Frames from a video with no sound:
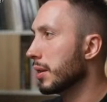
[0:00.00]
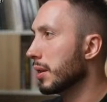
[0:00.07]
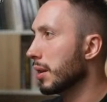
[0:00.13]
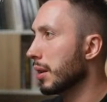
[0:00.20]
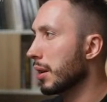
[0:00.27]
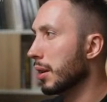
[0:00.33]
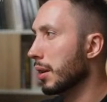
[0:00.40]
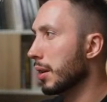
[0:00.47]

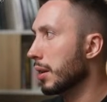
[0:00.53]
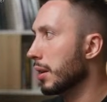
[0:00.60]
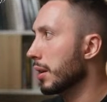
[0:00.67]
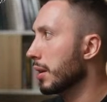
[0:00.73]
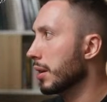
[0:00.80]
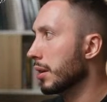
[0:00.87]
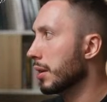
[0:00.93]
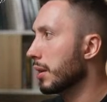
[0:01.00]

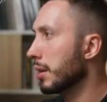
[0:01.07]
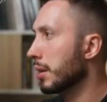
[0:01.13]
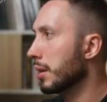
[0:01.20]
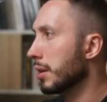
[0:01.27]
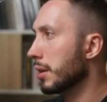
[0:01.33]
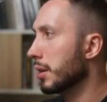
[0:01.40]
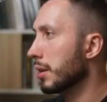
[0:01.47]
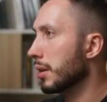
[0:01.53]

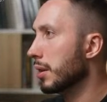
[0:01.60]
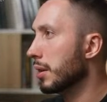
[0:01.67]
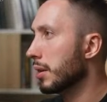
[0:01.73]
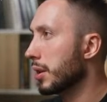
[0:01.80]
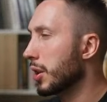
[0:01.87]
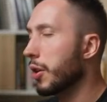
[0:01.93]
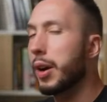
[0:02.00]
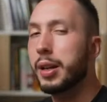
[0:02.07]

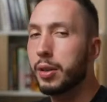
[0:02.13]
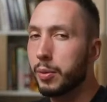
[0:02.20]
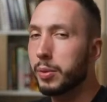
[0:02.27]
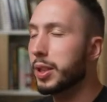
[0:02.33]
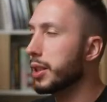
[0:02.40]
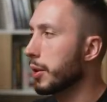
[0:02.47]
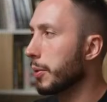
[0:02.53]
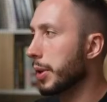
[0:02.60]
I don't
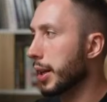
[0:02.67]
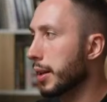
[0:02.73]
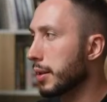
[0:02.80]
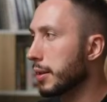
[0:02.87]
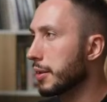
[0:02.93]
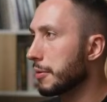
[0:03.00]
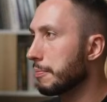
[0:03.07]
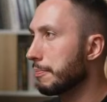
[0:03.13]
really know what that
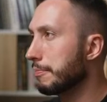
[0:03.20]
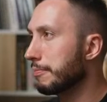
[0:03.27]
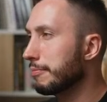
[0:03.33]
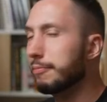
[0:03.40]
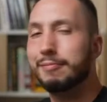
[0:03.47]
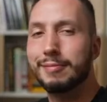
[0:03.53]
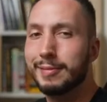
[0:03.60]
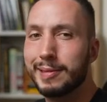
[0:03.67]
is.
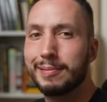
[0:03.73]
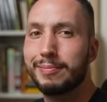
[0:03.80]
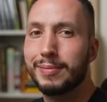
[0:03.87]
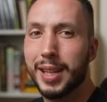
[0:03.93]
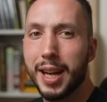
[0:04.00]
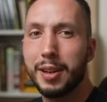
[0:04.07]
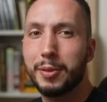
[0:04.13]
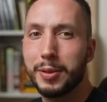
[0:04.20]

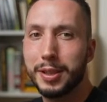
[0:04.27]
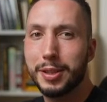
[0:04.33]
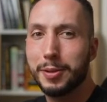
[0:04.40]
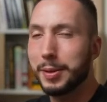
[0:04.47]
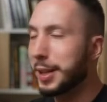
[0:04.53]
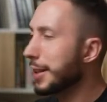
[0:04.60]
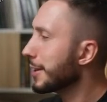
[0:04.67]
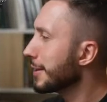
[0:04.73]
I don't really know
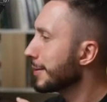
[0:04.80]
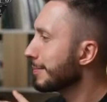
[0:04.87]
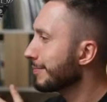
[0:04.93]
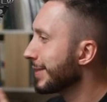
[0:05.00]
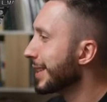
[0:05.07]
what that does.